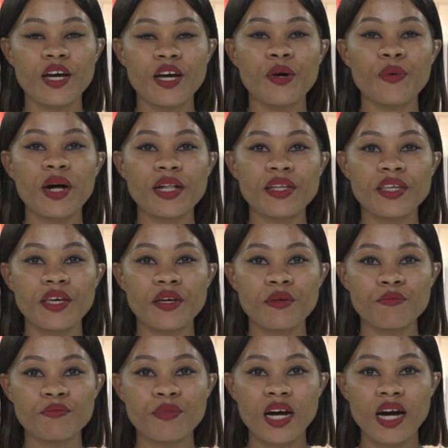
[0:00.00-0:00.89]

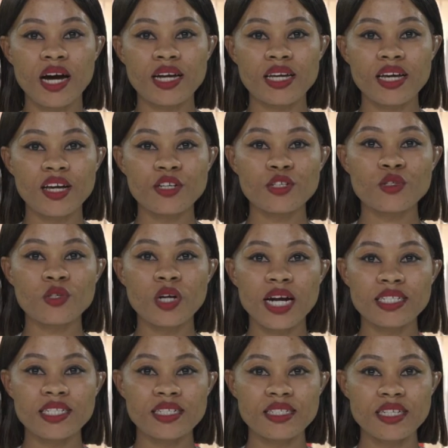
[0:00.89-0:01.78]
Welcome back. A
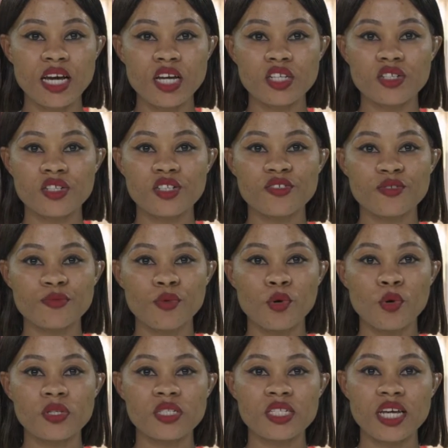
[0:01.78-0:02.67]
United Nations
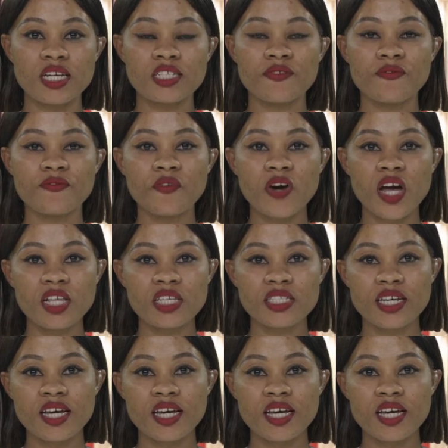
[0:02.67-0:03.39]
report says French